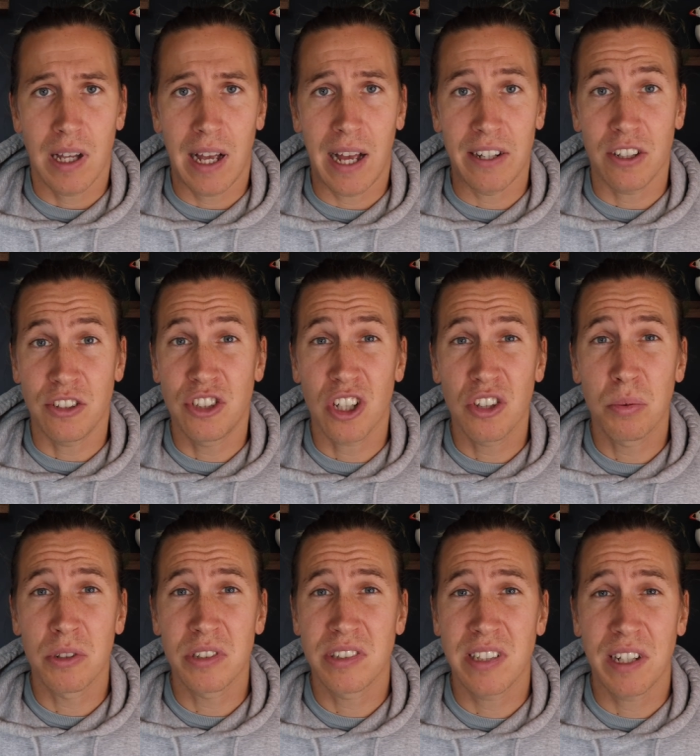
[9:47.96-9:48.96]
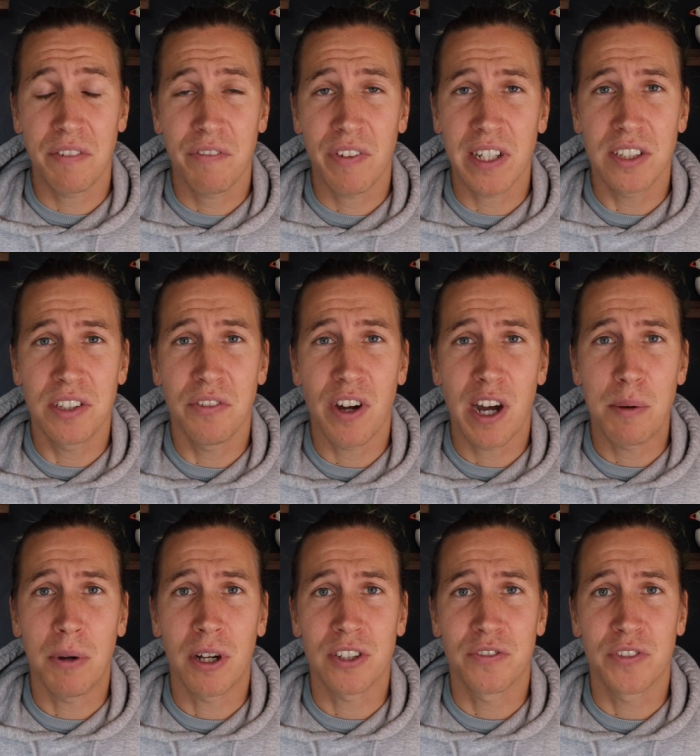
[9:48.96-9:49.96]
And I just want to say thank you very
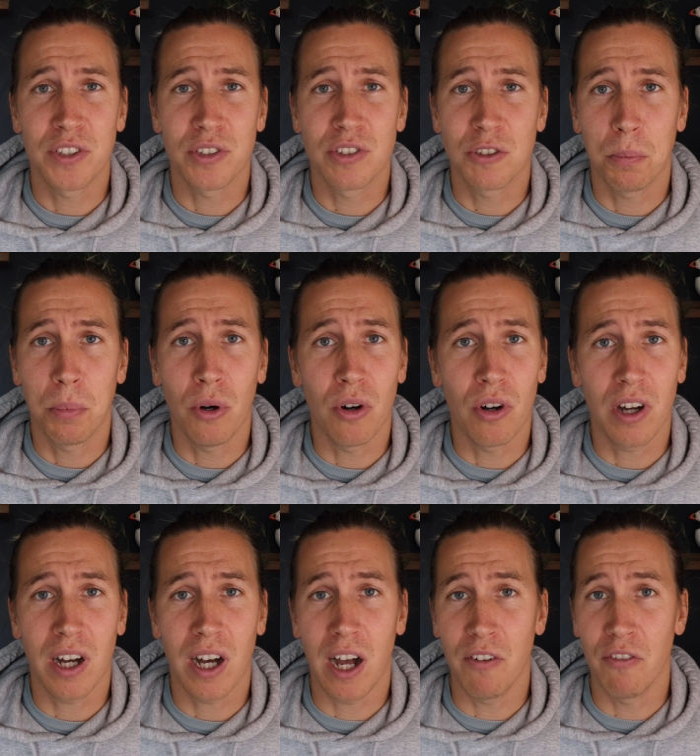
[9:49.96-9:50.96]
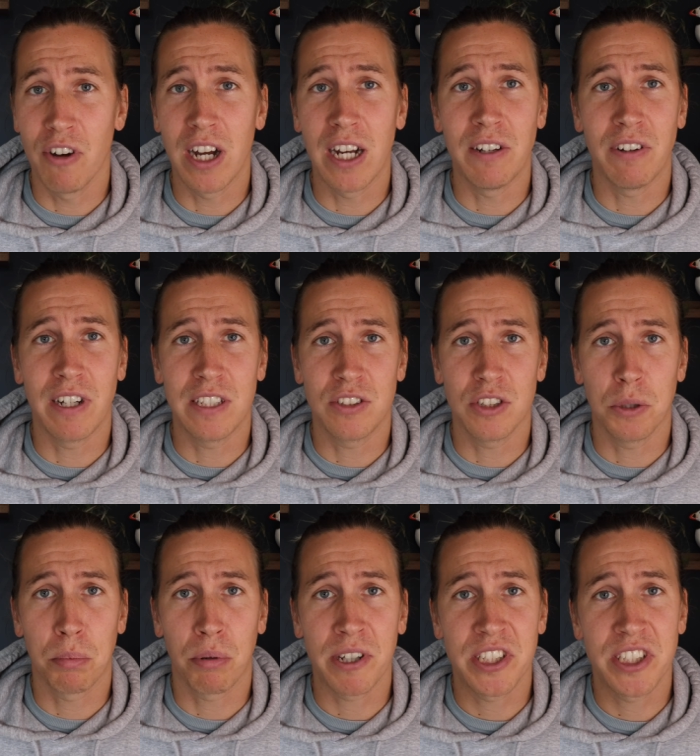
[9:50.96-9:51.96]
much for your support. I really, really do
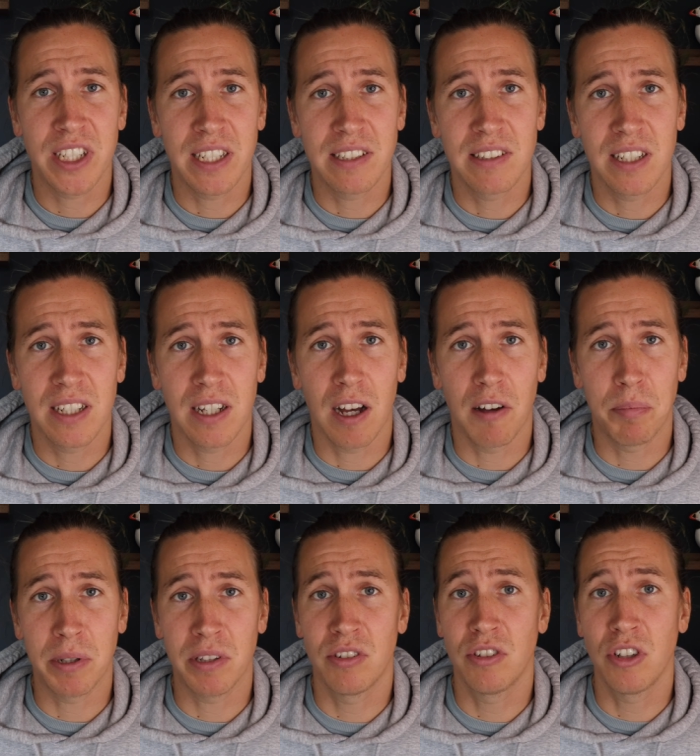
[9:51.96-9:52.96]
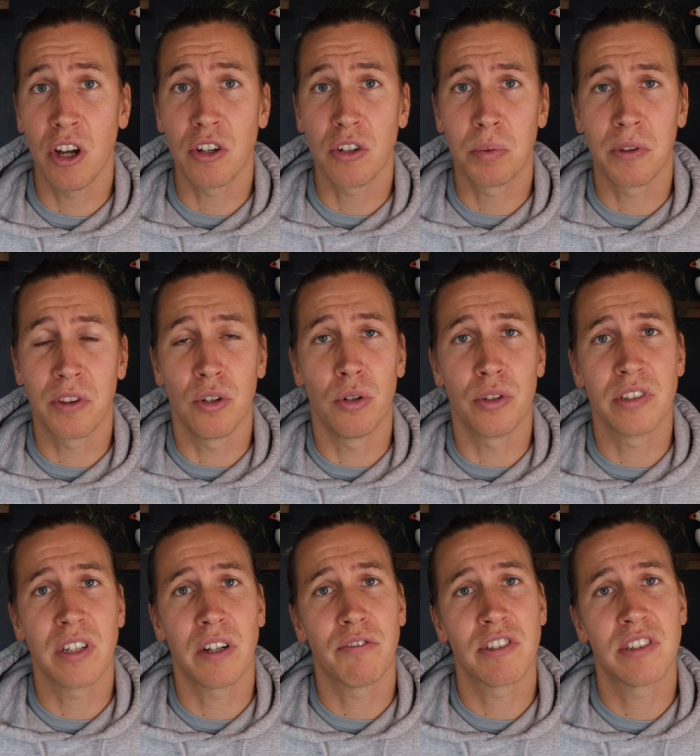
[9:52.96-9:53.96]
appreciate it. I've been stoked with the
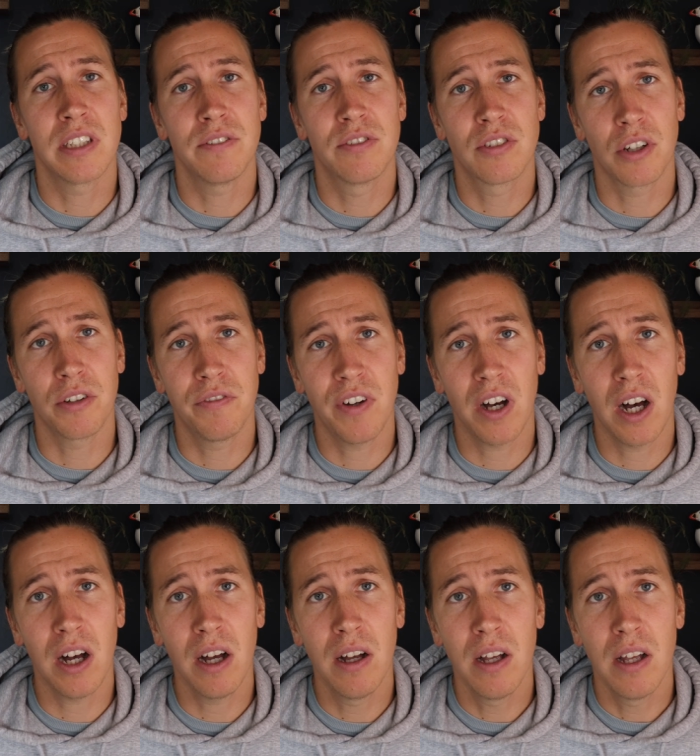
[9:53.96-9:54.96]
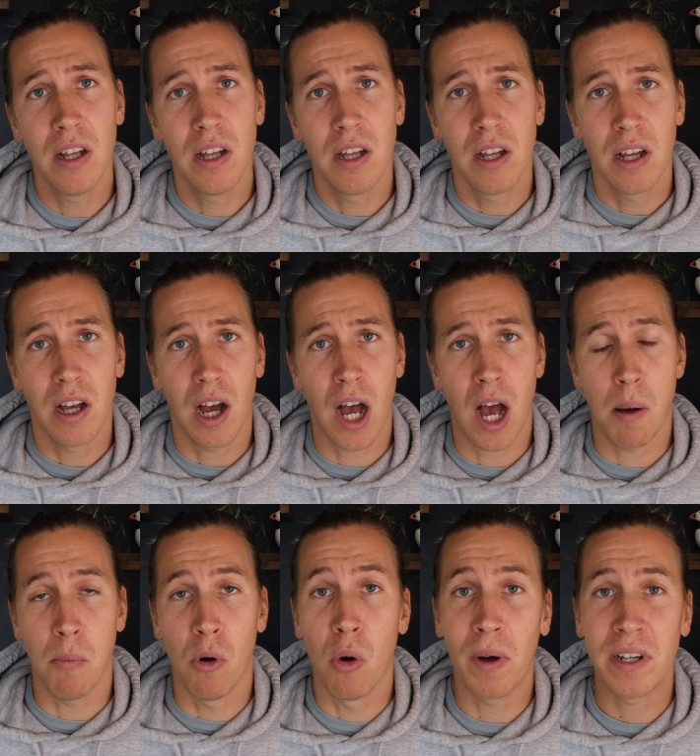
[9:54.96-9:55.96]
orders I've received so far.
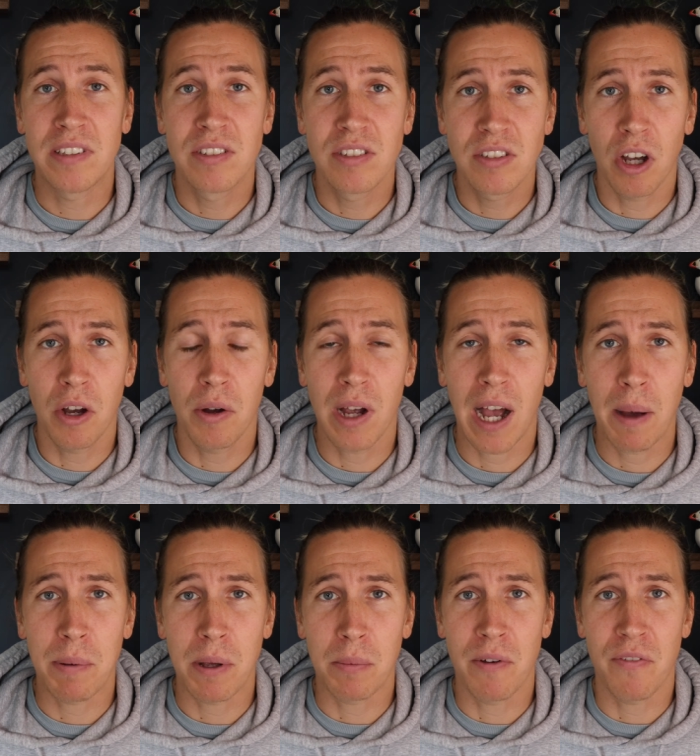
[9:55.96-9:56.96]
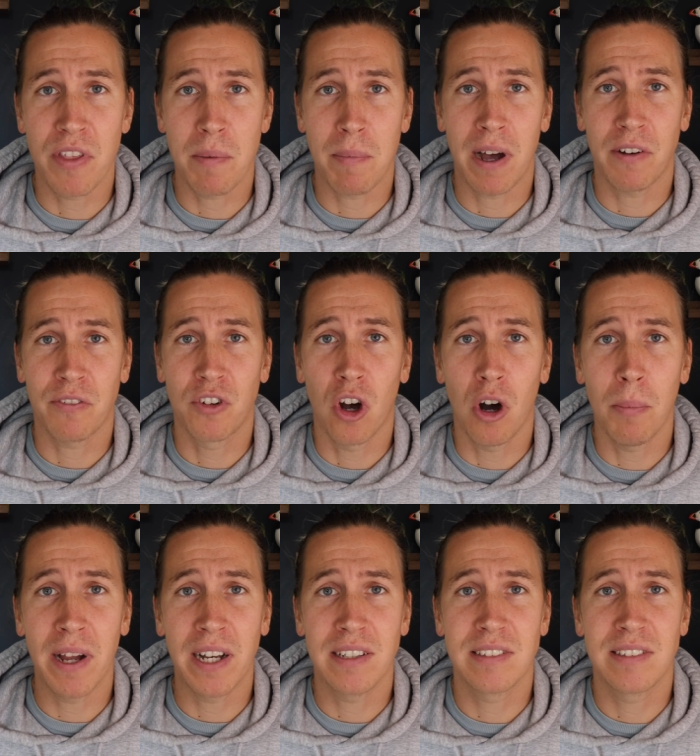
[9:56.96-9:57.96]
I'm always so happy with the amount of
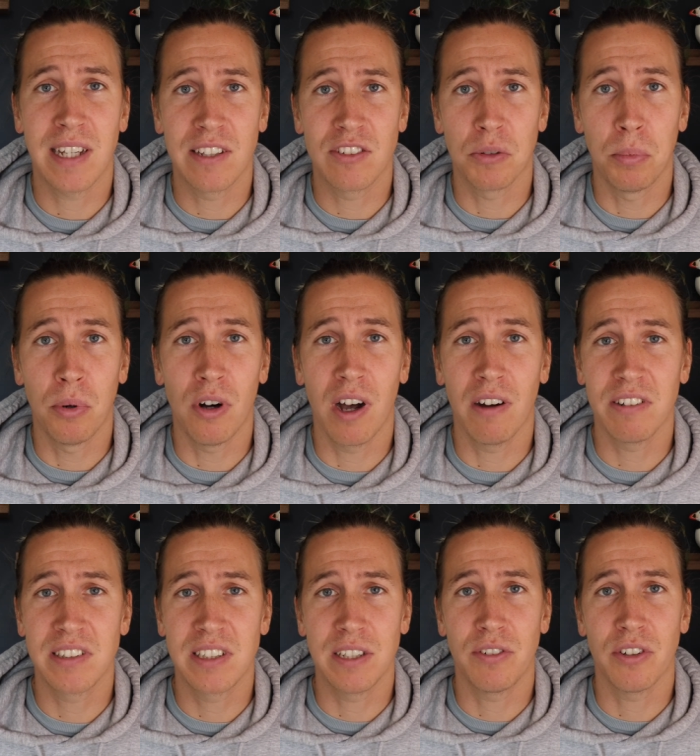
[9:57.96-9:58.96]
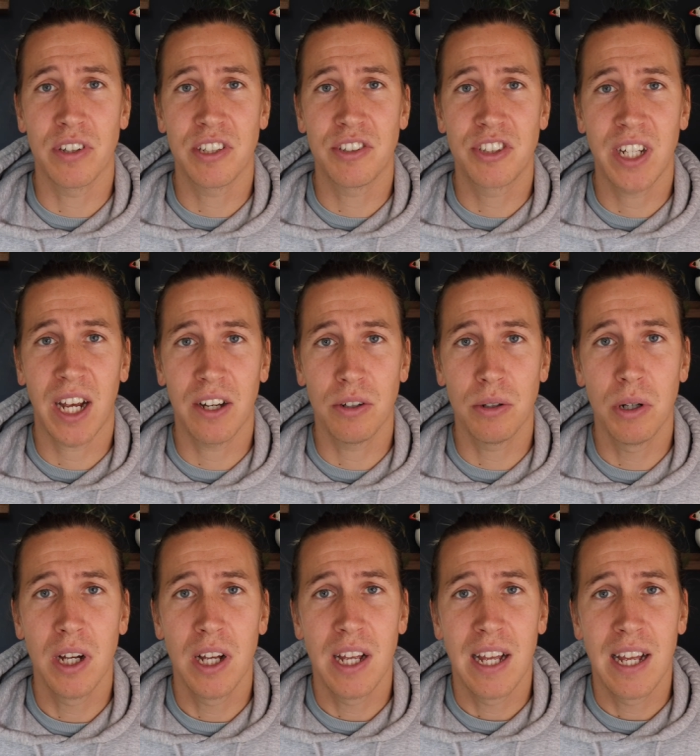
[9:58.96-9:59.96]
comments and support I receive on this channel.